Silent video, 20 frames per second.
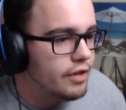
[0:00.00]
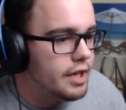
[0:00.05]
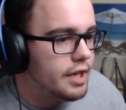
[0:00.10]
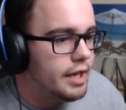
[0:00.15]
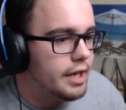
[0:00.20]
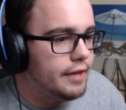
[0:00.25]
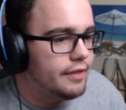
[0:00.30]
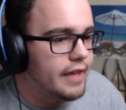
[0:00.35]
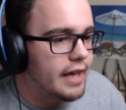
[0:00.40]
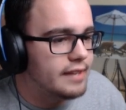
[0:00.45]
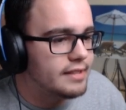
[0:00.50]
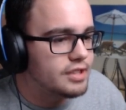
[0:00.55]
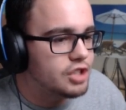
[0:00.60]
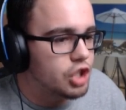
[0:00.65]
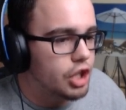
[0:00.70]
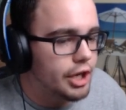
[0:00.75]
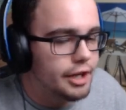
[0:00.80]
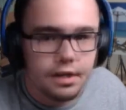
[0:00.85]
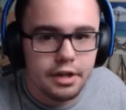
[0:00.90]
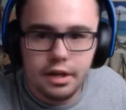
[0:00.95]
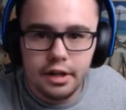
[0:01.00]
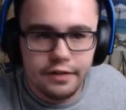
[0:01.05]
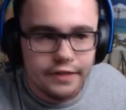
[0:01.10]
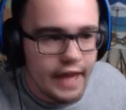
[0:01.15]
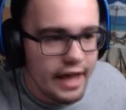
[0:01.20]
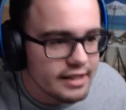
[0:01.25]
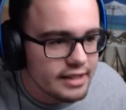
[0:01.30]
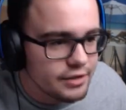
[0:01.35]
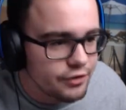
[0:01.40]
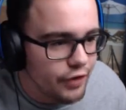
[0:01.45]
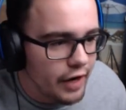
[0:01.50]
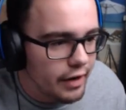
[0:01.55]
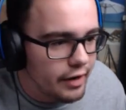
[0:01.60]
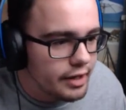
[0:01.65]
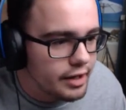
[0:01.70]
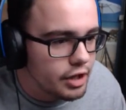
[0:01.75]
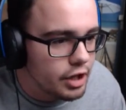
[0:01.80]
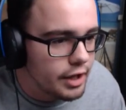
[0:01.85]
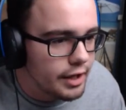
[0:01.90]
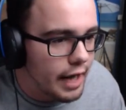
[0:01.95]
have a key. That is good. That is
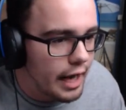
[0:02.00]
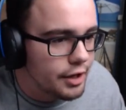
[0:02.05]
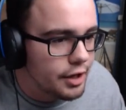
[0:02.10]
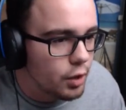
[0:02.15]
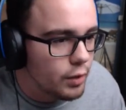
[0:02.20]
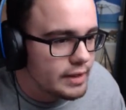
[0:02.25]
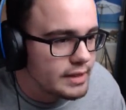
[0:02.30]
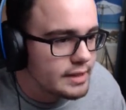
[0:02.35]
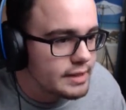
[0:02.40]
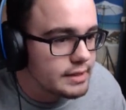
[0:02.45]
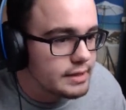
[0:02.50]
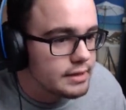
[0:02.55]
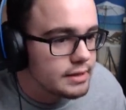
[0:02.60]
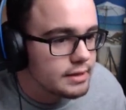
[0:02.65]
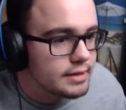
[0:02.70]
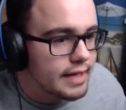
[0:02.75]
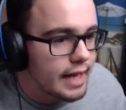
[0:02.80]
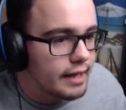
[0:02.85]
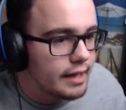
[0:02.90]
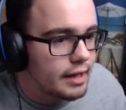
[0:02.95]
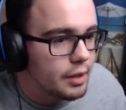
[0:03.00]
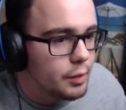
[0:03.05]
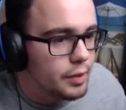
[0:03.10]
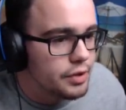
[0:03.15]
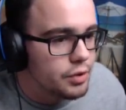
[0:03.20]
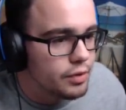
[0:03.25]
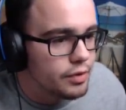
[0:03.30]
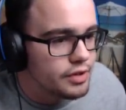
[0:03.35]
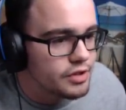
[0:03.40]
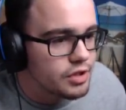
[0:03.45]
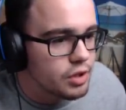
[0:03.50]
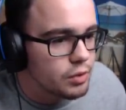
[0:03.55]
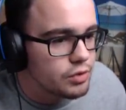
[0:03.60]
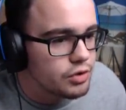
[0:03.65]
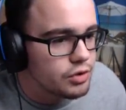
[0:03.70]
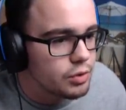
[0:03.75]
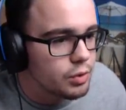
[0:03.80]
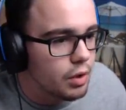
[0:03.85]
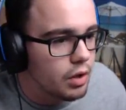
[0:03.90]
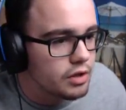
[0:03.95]
very good. I know exactly what door this
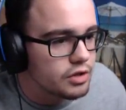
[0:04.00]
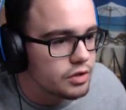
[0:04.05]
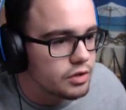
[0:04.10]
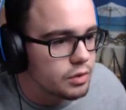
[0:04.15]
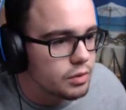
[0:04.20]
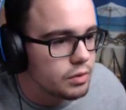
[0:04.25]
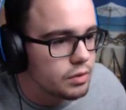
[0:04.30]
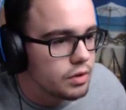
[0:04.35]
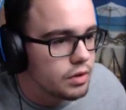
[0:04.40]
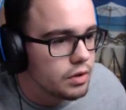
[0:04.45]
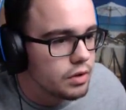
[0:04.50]
goes to also.